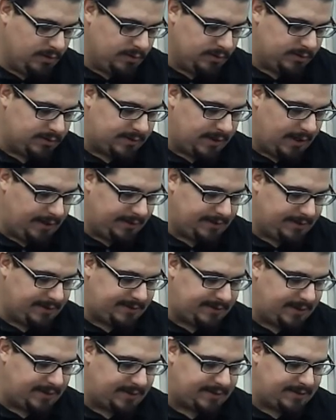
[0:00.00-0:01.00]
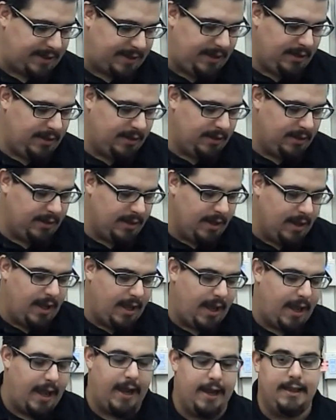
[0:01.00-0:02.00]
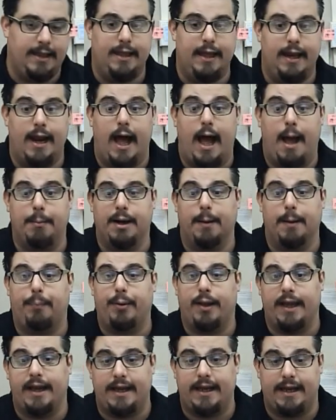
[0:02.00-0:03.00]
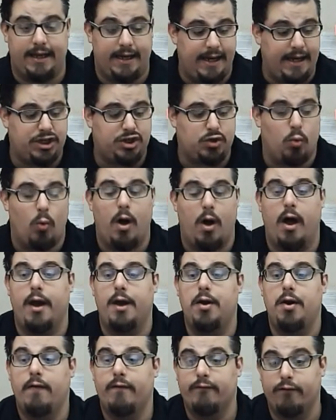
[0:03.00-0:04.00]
Set it to 60. And then I'm going to play each one